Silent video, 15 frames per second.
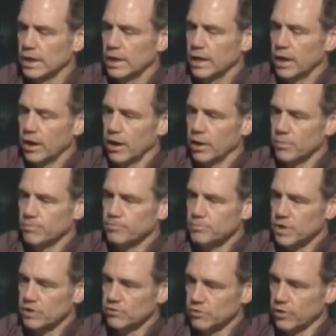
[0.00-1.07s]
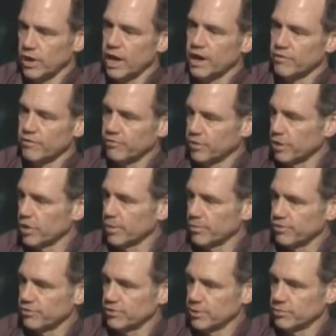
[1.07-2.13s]
Um, and so they have a flare up
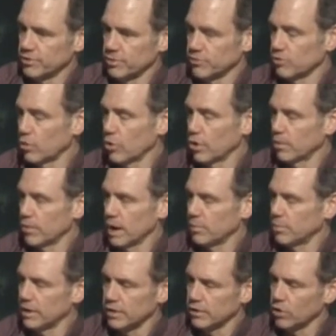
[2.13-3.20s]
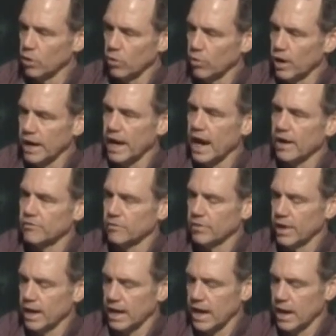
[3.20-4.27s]
of symptoms, or it might be, you know, right after
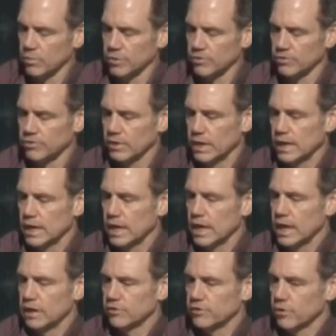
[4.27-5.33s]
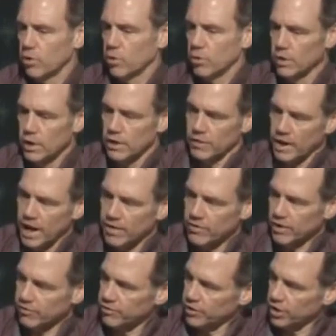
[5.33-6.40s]
that happens. And so they have
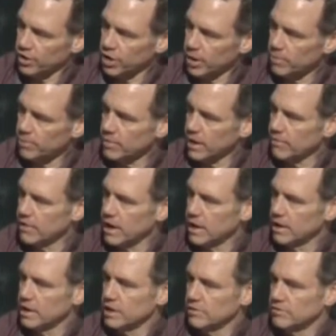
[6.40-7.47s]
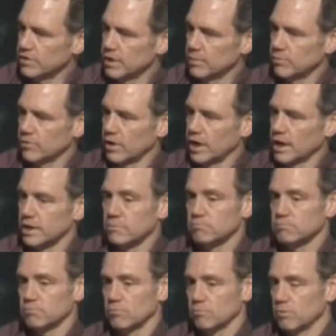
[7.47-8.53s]
that flare up, and then it seems like
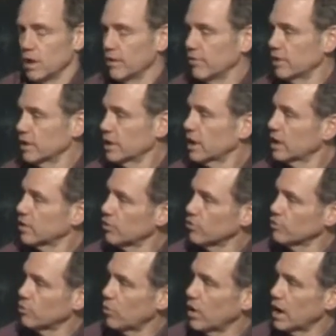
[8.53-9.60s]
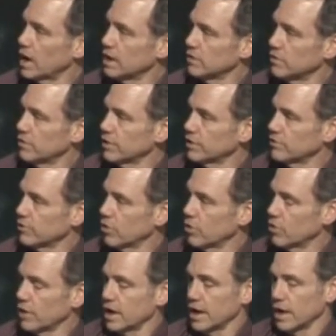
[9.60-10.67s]
everything kind of goes away and things are
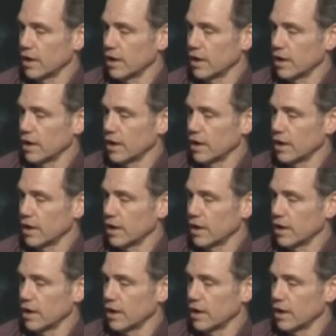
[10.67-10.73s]
okay.